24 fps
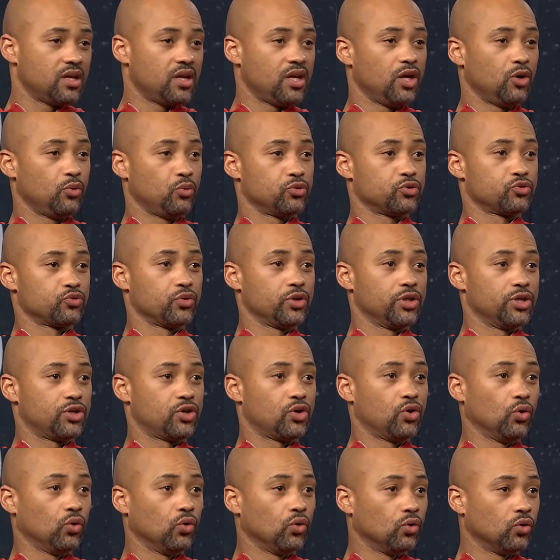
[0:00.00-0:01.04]
it was really
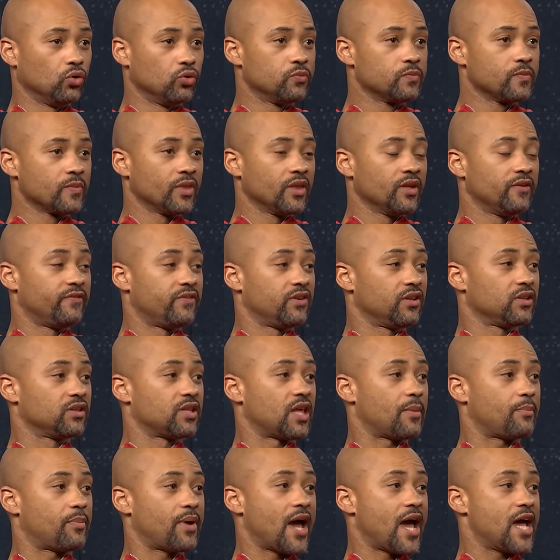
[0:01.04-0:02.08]
cool feeling
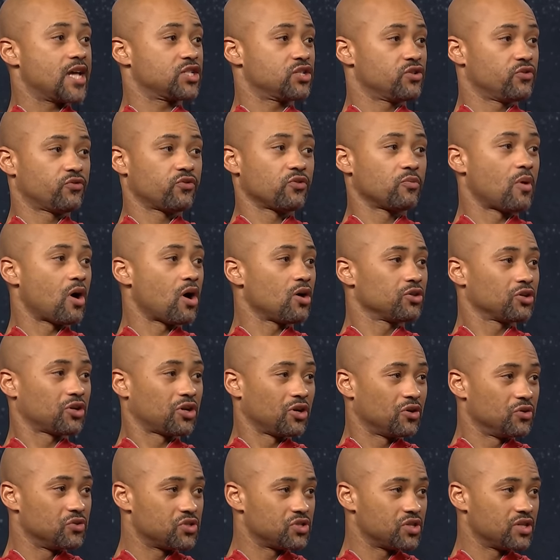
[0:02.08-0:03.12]
that passion from all the
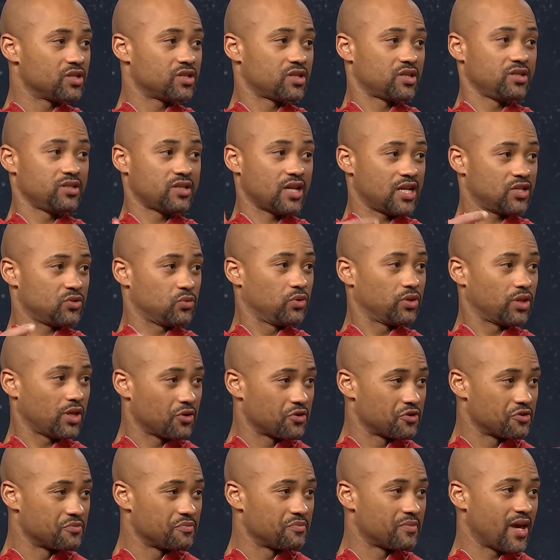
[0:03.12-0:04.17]
coaches because mm -hmm. that's what they
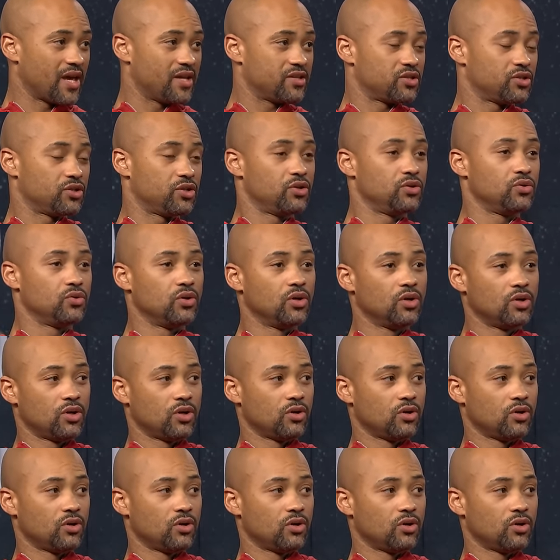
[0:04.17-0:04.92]
were made to do.